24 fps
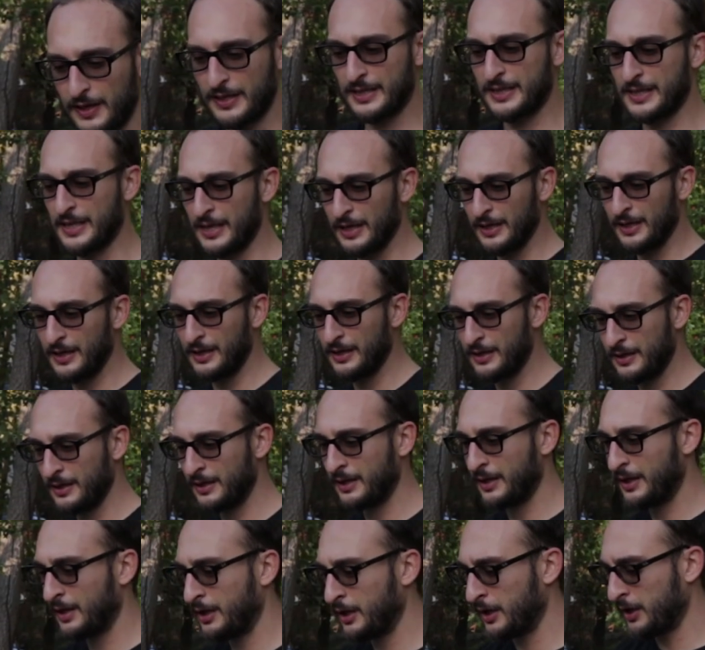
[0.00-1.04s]
this,
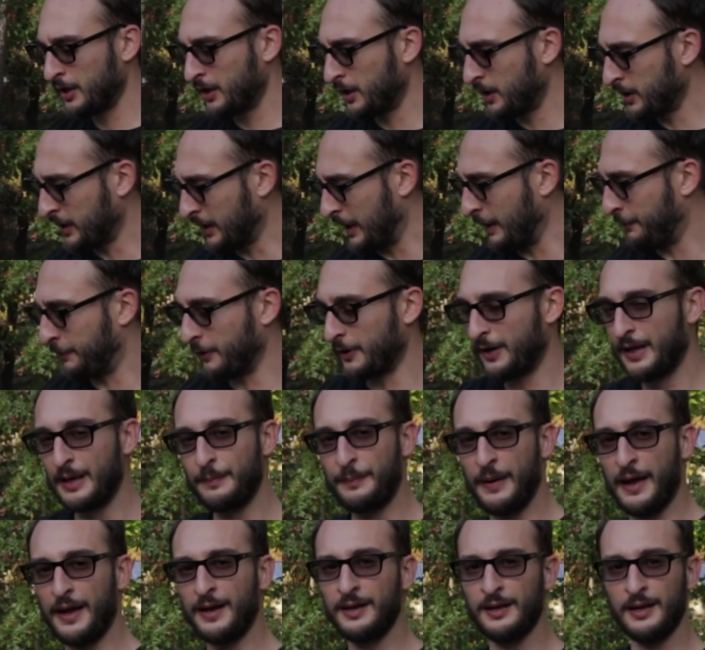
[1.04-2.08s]
keep your knee
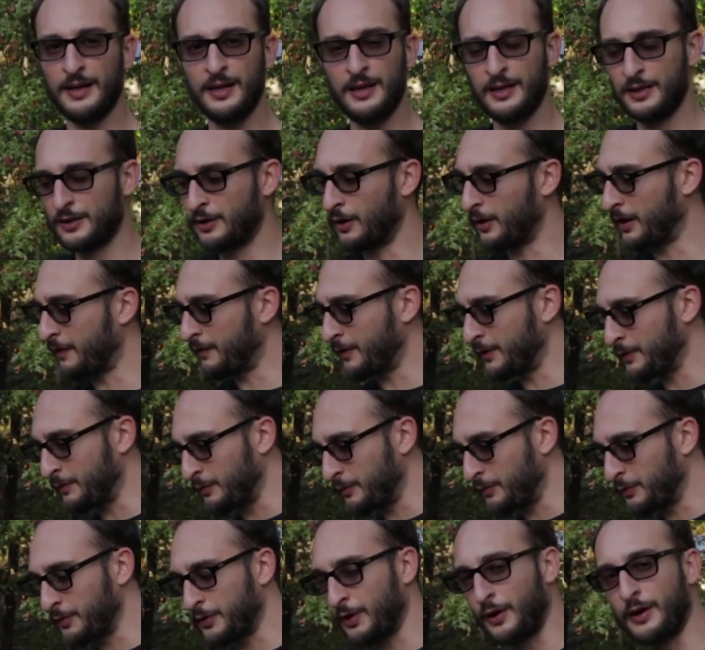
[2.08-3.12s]
bent. Don't even
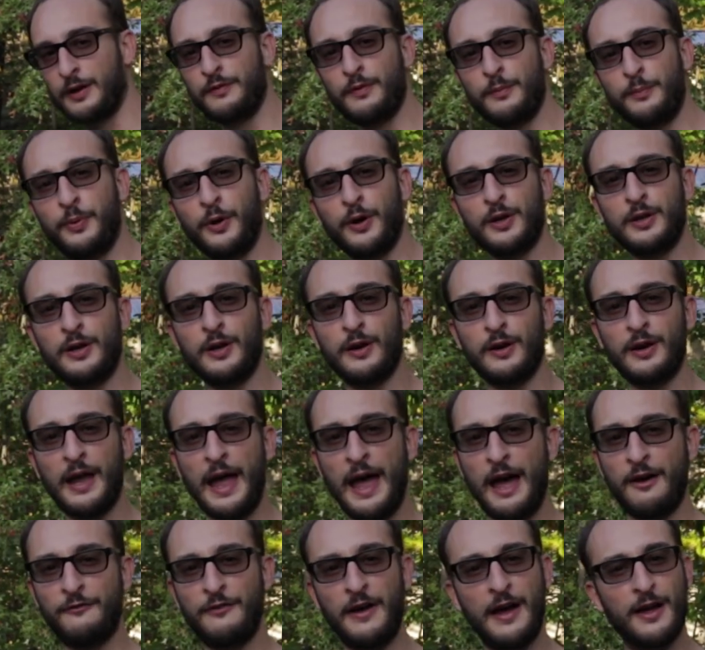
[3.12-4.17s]
put your
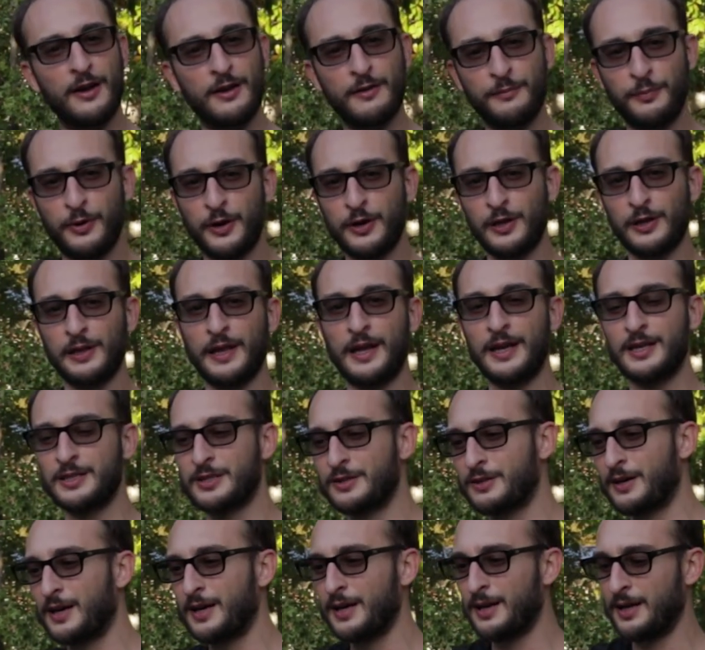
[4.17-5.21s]
calf out, and put your leg
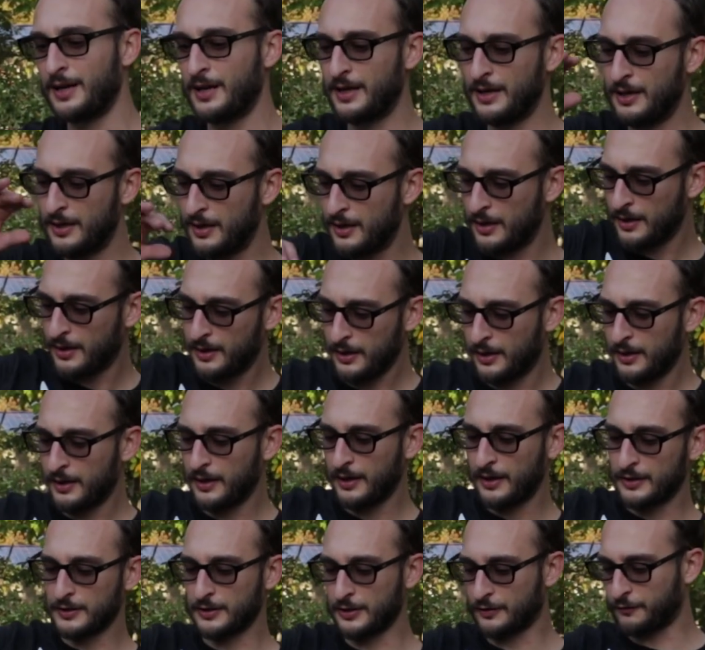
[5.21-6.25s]
straight.
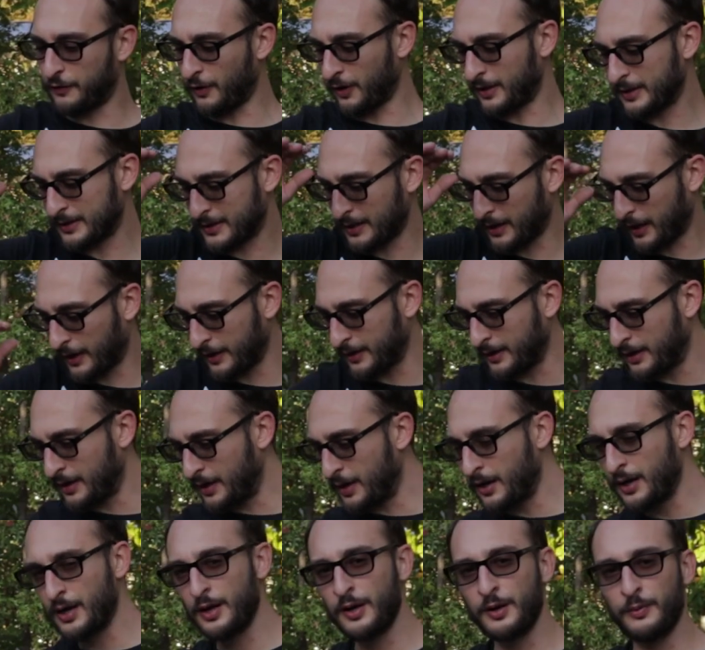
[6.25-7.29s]
And just focus on
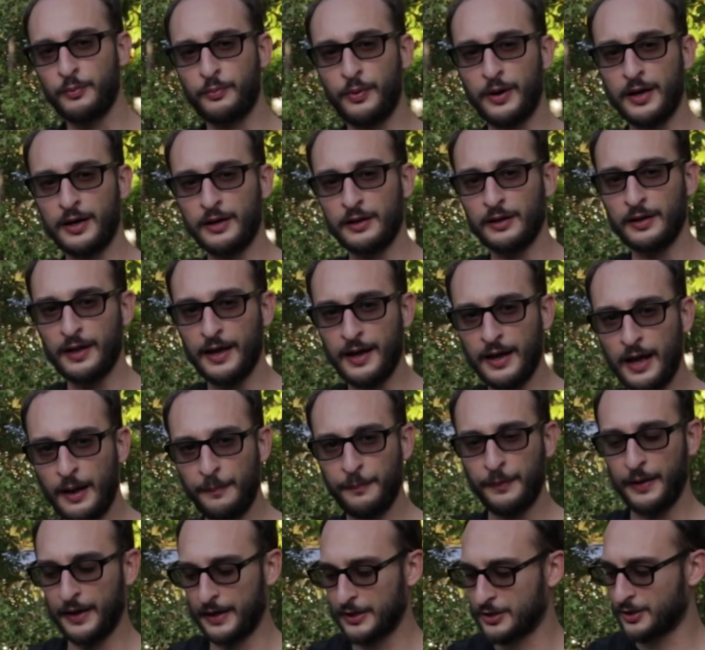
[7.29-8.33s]
bringing your leg
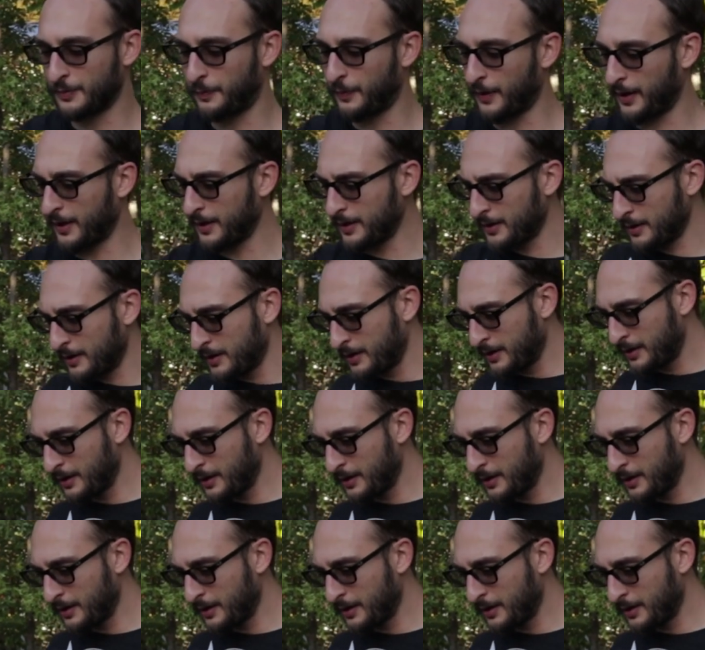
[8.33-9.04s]
up like a spring,